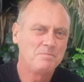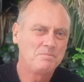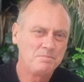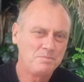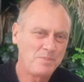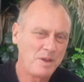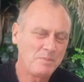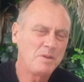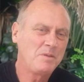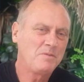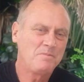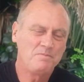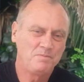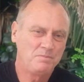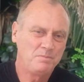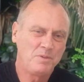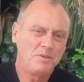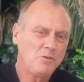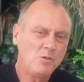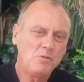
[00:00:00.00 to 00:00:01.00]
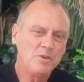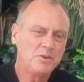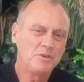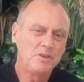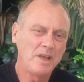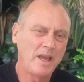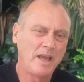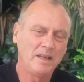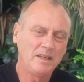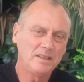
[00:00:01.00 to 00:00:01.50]
But before we do
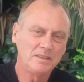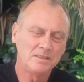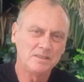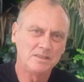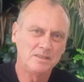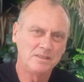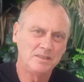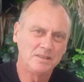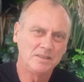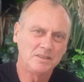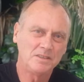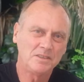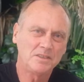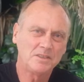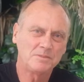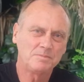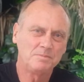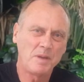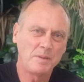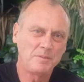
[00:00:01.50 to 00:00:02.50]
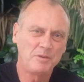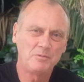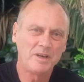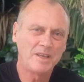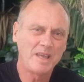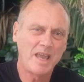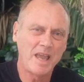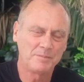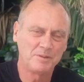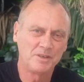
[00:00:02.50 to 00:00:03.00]
that, let's just maybe
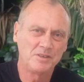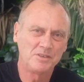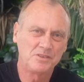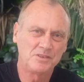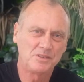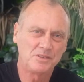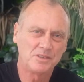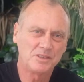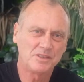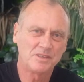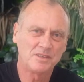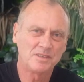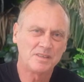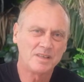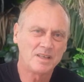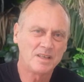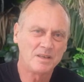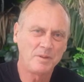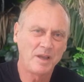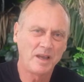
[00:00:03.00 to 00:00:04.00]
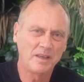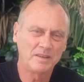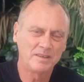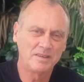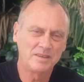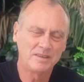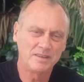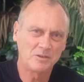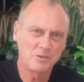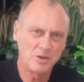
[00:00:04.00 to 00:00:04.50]
recap and just think
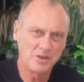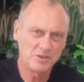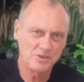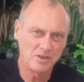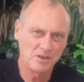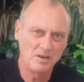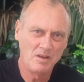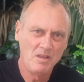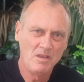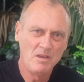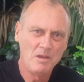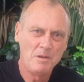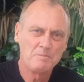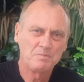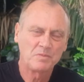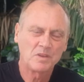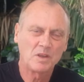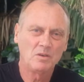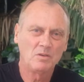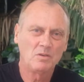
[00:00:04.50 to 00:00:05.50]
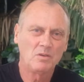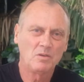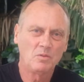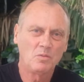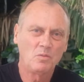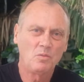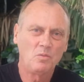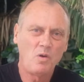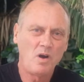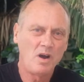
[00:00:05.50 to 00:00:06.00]
about the question,
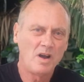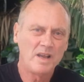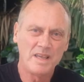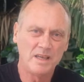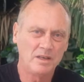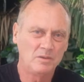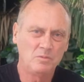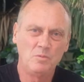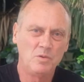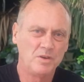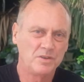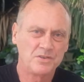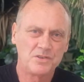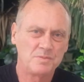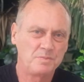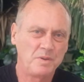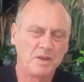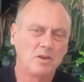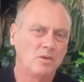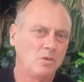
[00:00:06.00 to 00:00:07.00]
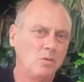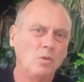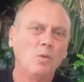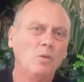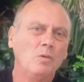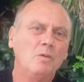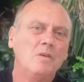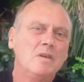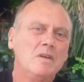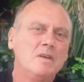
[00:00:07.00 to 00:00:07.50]
why hit with spin at
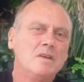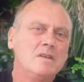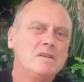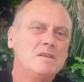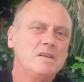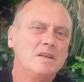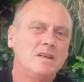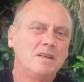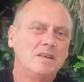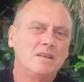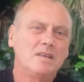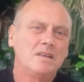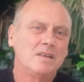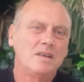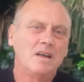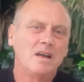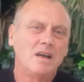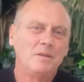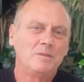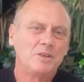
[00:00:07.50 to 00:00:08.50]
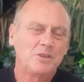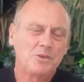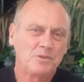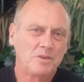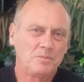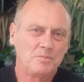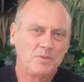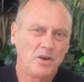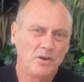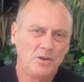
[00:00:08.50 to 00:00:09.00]
all? I mean, sure,
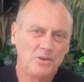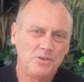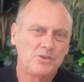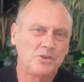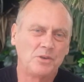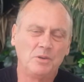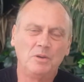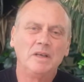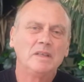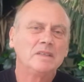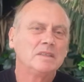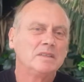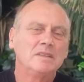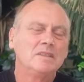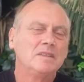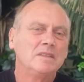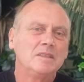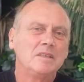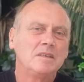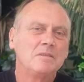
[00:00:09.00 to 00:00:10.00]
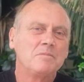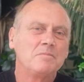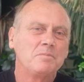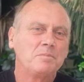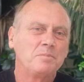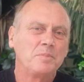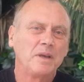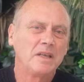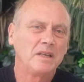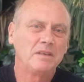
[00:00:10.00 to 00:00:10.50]
the pros do it,
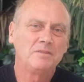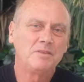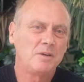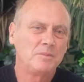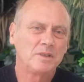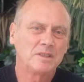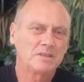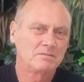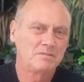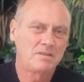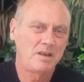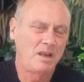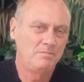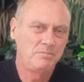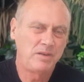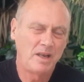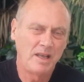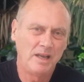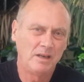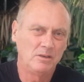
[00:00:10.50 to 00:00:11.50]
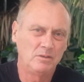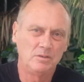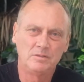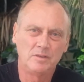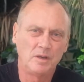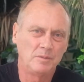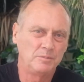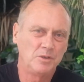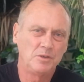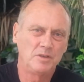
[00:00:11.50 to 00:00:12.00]
but if I'm a club player or if
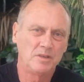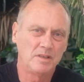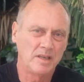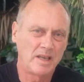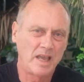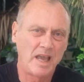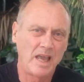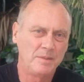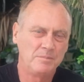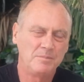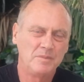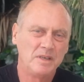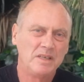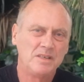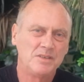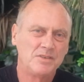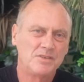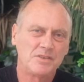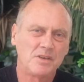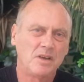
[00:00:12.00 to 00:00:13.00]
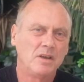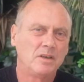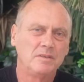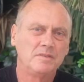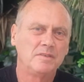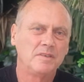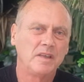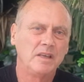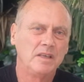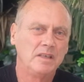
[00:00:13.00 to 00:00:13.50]
I'm new to the game, is it
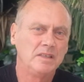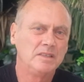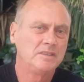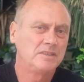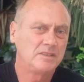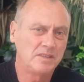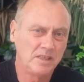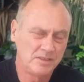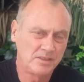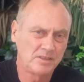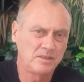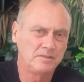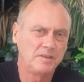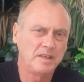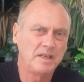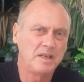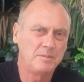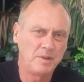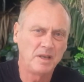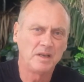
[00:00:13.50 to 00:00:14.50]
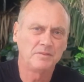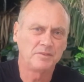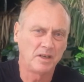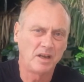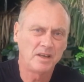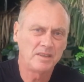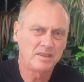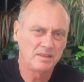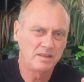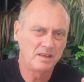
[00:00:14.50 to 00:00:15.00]
of any benefit?
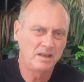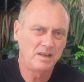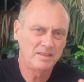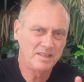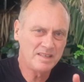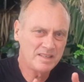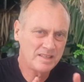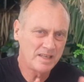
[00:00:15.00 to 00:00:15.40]
I think the